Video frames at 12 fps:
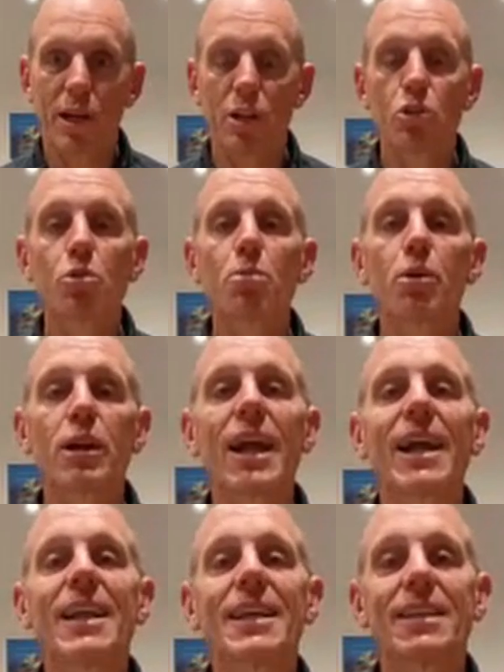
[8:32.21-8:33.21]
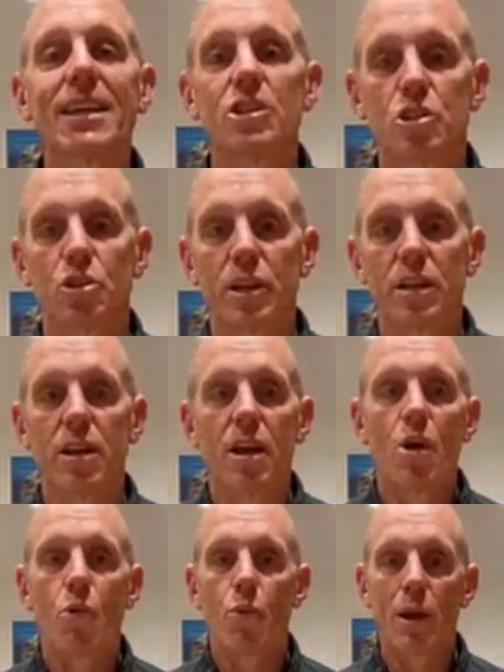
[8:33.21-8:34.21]
lubricating that joint
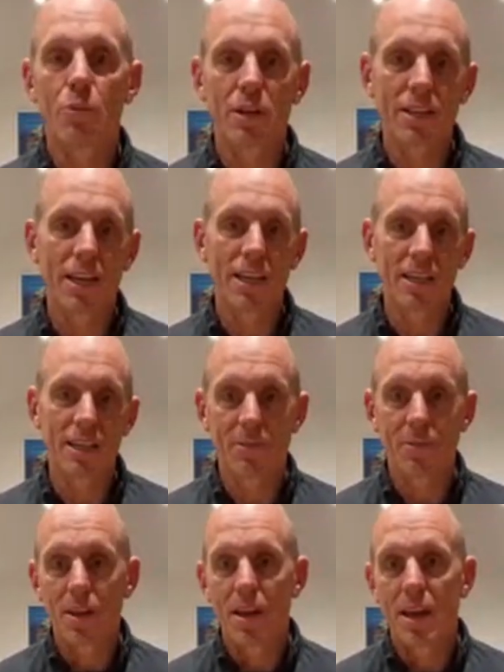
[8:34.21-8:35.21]
when we're taking